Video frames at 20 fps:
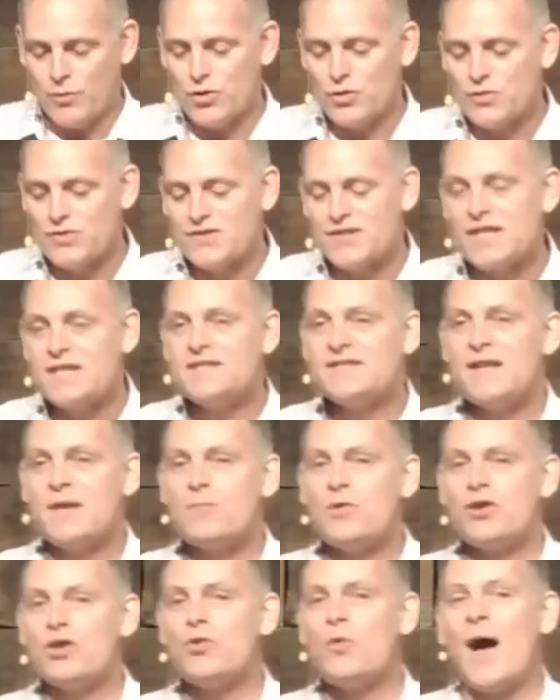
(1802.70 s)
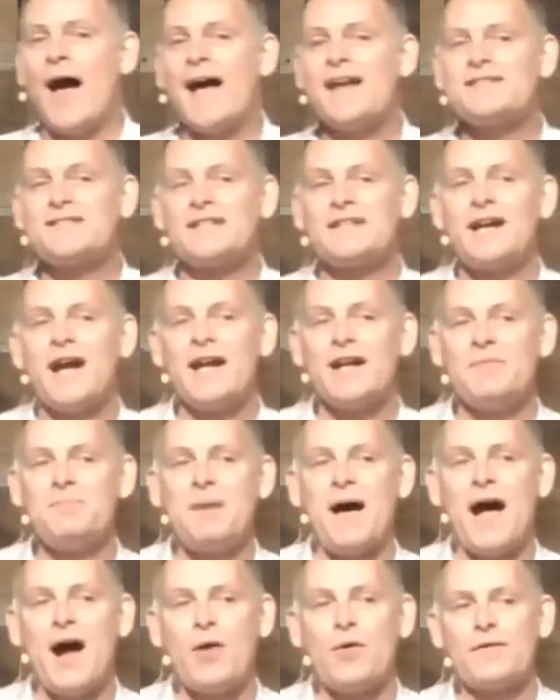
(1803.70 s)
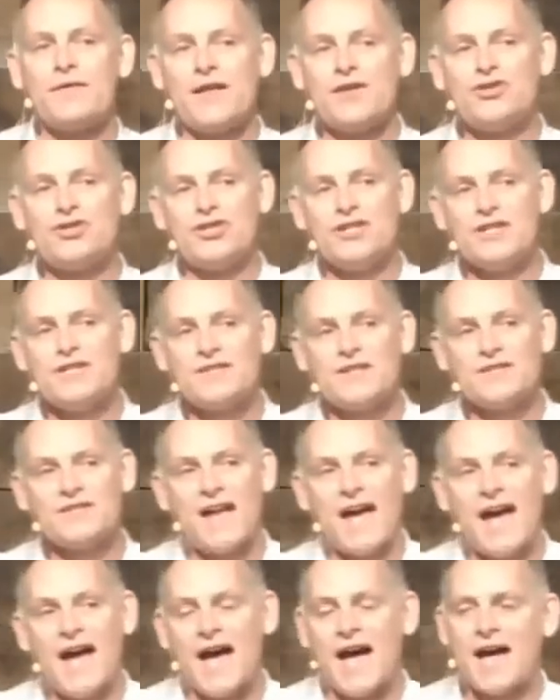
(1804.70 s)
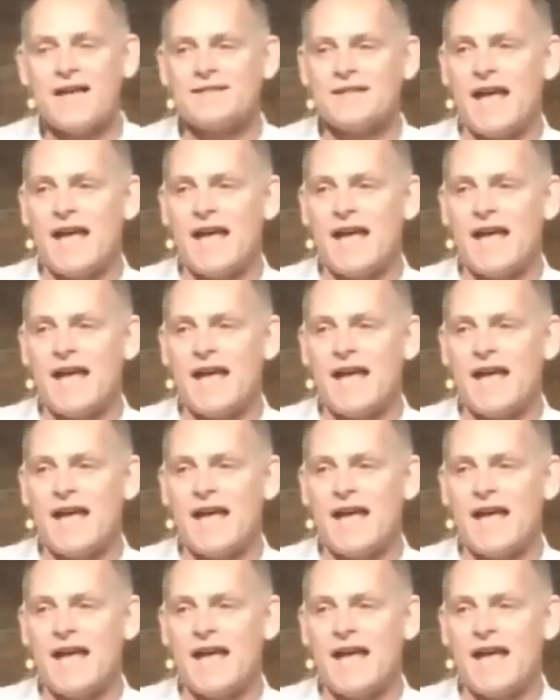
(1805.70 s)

you see someone who has the kind of power that Jesus has,